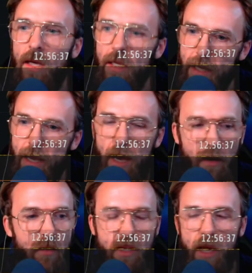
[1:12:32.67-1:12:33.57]
Yeah,
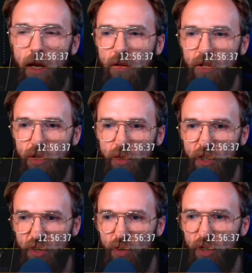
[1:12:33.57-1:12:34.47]
yeah, you
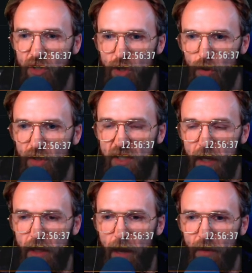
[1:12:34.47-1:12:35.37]
you could you could
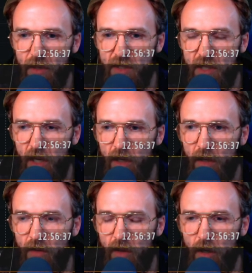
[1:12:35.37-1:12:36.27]
say that, because
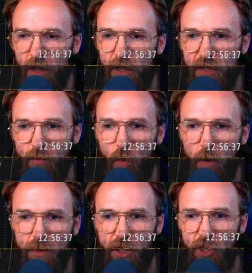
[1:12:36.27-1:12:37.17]
then there is more
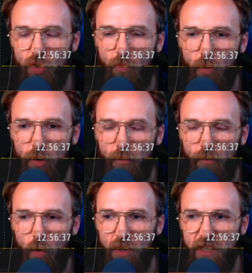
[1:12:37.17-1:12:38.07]
potential for
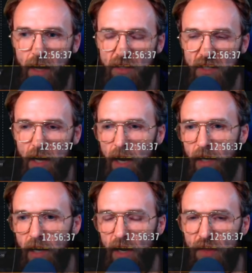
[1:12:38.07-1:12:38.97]
for
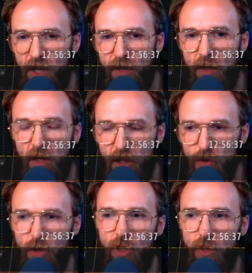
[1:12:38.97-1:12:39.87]
downside, and then
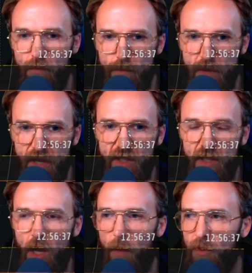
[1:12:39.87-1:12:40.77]
you could miss
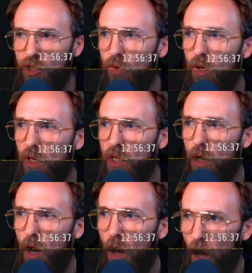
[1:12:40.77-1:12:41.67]
the
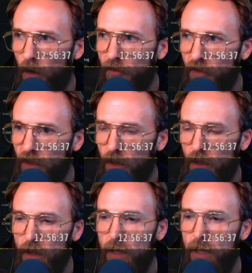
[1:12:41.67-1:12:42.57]
opportunity of
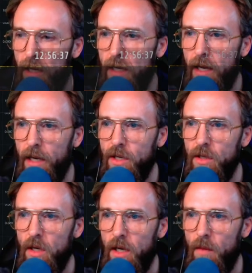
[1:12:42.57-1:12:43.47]
getting
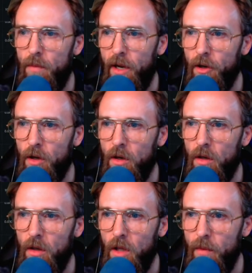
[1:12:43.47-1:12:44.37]
in in a
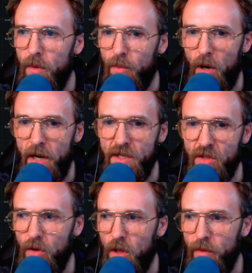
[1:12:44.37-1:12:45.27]
better limit price
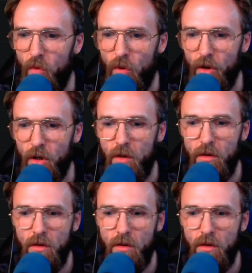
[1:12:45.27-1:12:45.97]
or limit order.